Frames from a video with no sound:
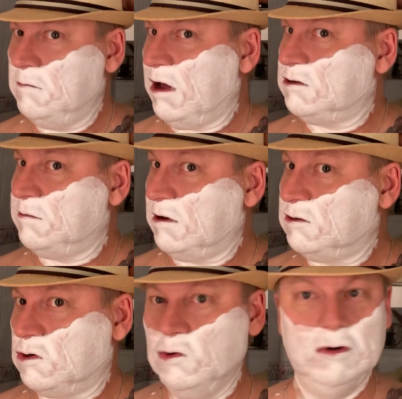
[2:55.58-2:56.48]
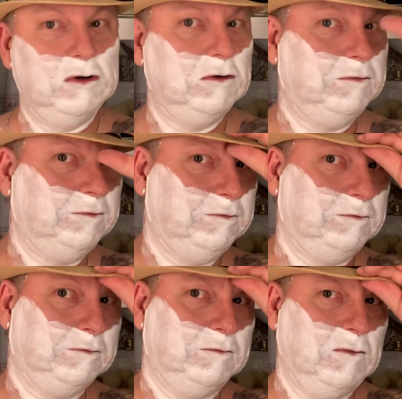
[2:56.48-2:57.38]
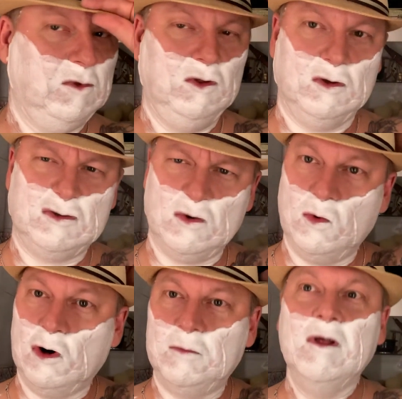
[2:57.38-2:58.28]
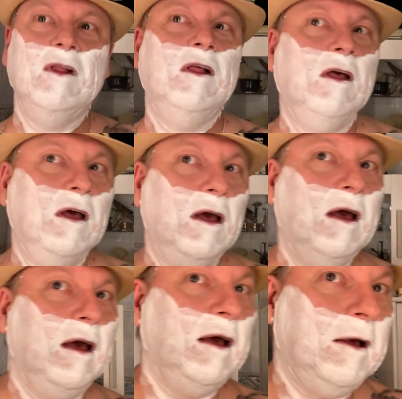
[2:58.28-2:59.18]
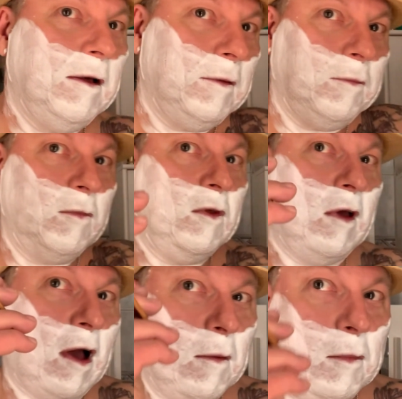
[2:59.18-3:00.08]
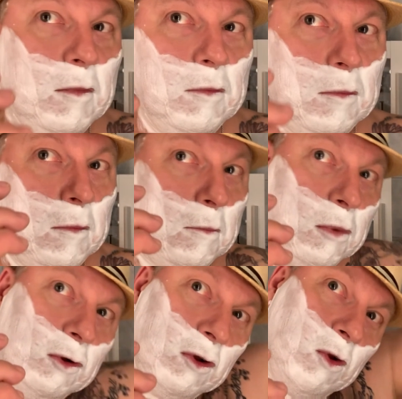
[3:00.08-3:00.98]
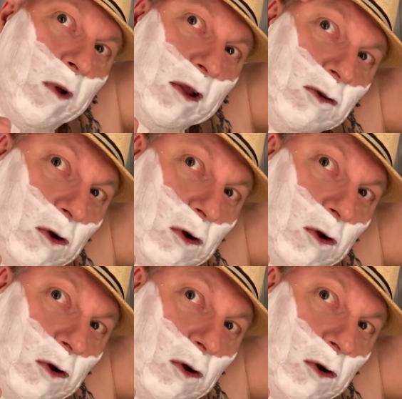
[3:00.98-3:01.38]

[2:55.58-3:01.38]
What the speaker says: Much cooler, not so warm. I'm put a new edge